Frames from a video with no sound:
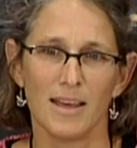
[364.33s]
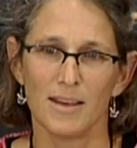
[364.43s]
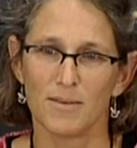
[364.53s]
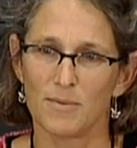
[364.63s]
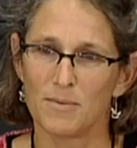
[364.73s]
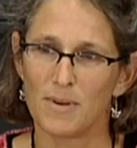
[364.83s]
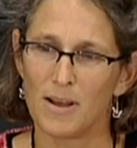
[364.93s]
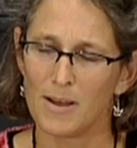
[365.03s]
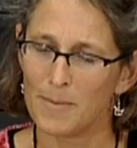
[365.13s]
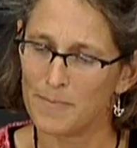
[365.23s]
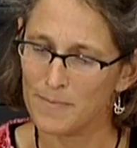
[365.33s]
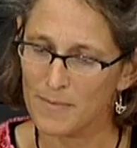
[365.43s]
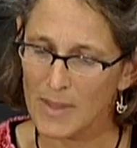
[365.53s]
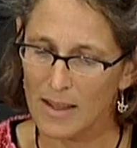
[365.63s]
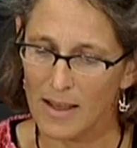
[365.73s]
And um,
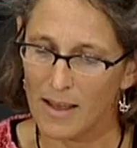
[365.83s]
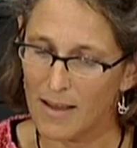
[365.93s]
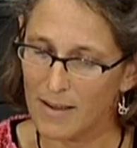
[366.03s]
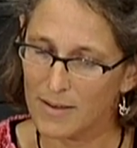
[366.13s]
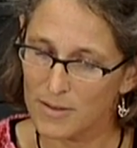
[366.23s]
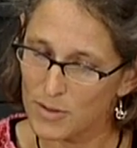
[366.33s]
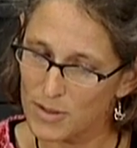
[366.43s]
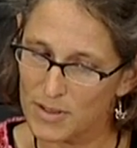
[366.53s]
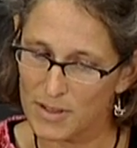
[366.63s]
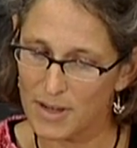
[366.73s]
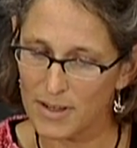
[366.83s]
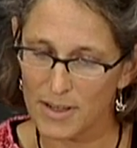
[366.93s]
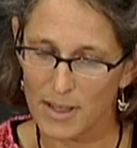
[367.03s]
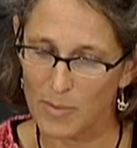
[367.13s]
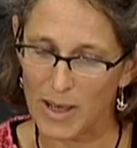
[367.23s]
I sort of started
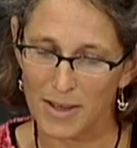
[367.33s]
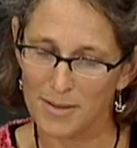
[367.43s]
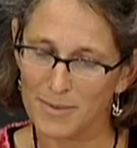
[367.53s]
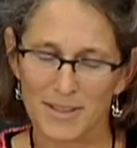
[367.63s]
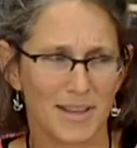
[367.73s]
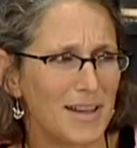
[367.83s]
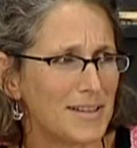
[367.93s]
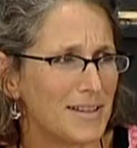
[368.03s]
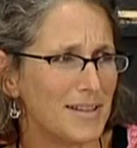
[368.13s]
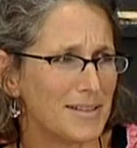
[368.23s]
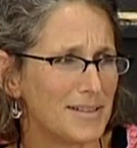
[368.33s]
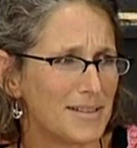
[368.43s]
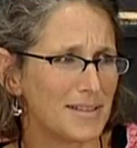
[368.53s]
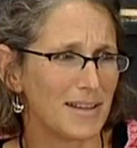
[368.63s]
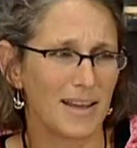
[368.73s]
on that path, and once I had
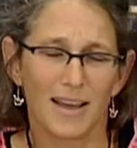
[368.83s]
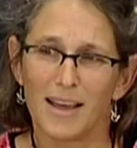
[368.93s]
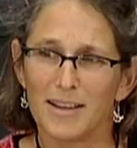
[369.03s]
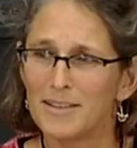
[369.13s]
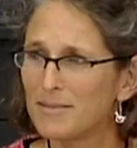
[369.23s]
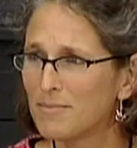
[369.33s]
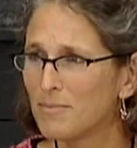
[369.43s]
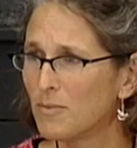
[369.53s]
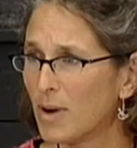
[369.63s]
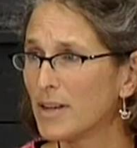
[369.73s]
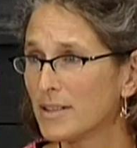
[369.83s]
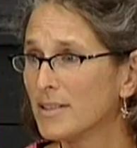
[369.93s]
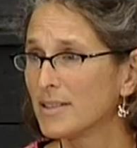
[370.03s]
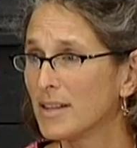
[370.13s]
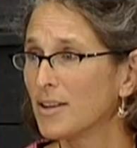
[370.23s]
kids, I wanted
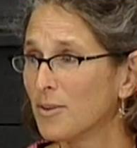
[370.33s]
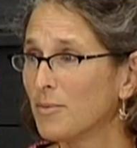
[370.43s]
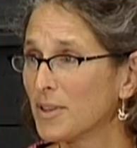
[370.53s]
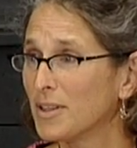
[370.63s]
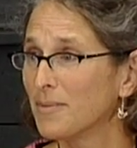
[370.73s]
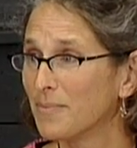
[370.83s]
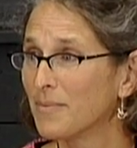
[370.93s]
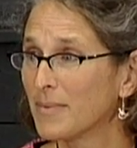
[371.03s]
to stay home with them.